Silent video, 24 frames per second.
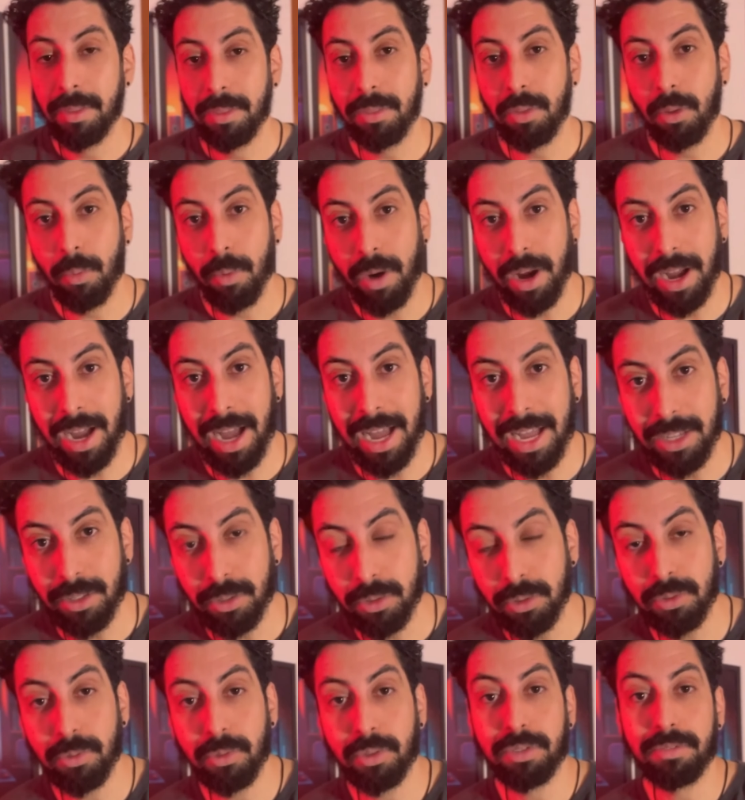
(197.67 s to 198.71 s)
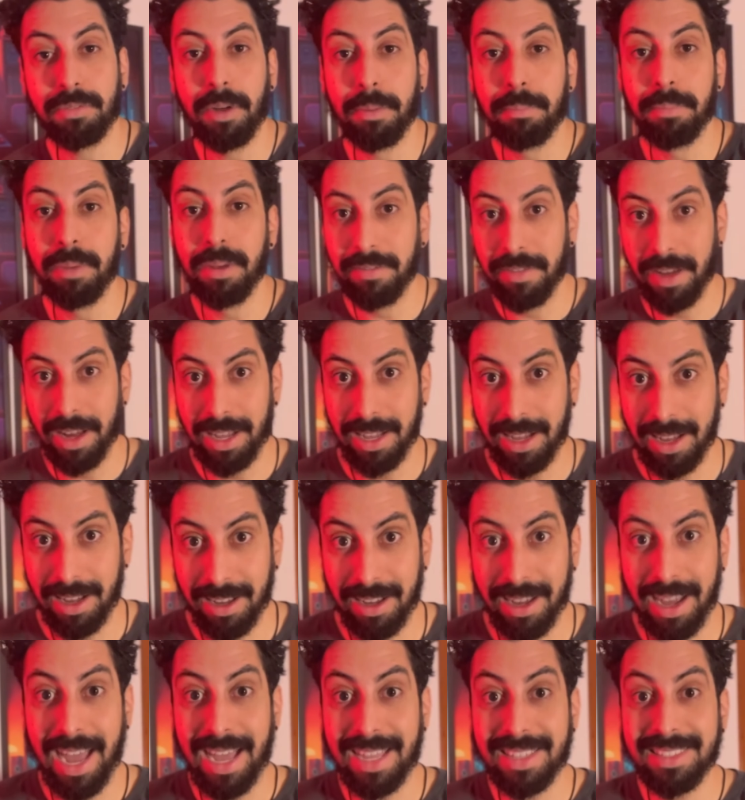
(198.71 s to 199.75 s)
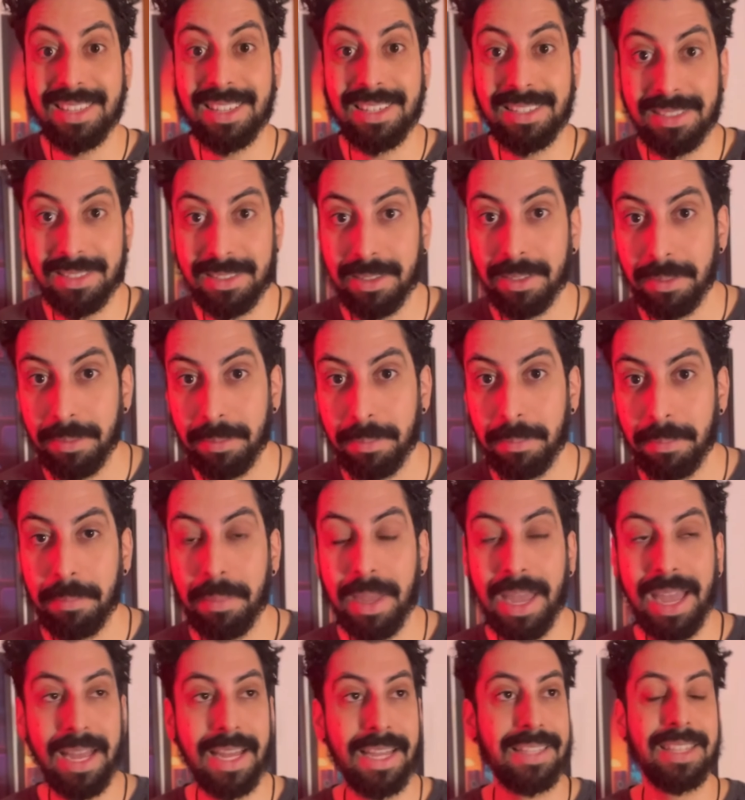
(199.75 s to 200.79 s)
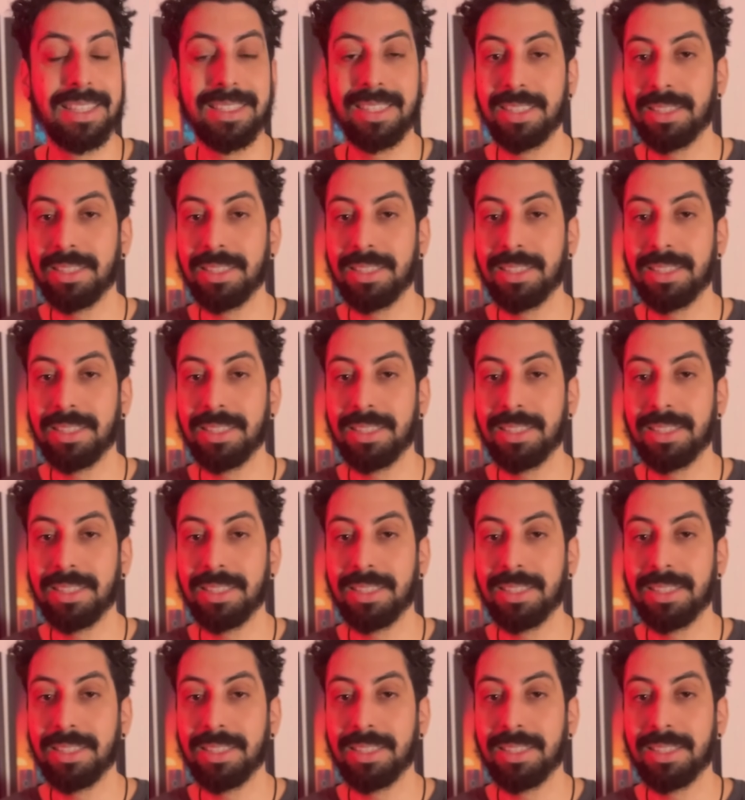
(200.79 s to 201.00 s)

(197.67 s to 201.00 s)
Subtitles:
The one I used was from Movella Xsens. Man, it's a